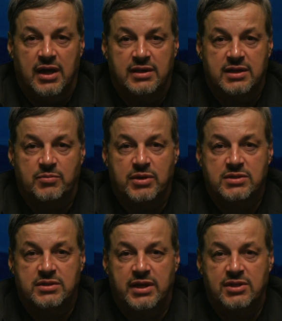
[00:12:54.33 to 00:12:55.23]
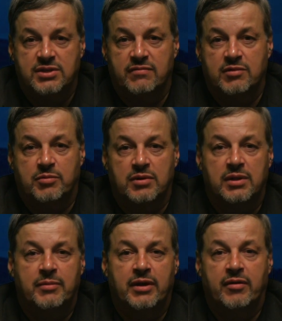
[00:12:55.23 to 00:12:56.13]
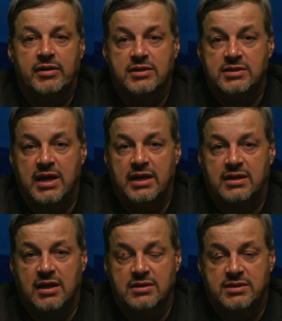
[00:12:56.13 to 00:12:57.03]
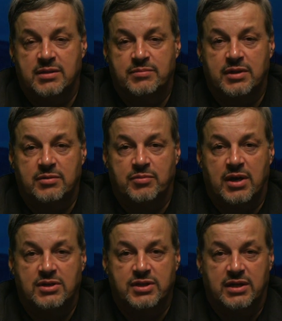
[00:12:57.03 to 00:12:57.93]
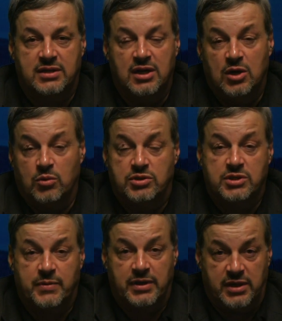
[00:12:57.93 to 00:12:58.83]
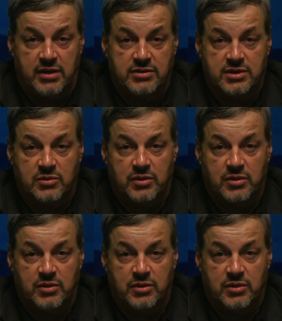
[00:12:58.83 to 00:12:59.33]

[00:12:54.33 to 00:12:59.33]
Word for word: and then a presentation of the preliminary design concept of the project, which has been years in the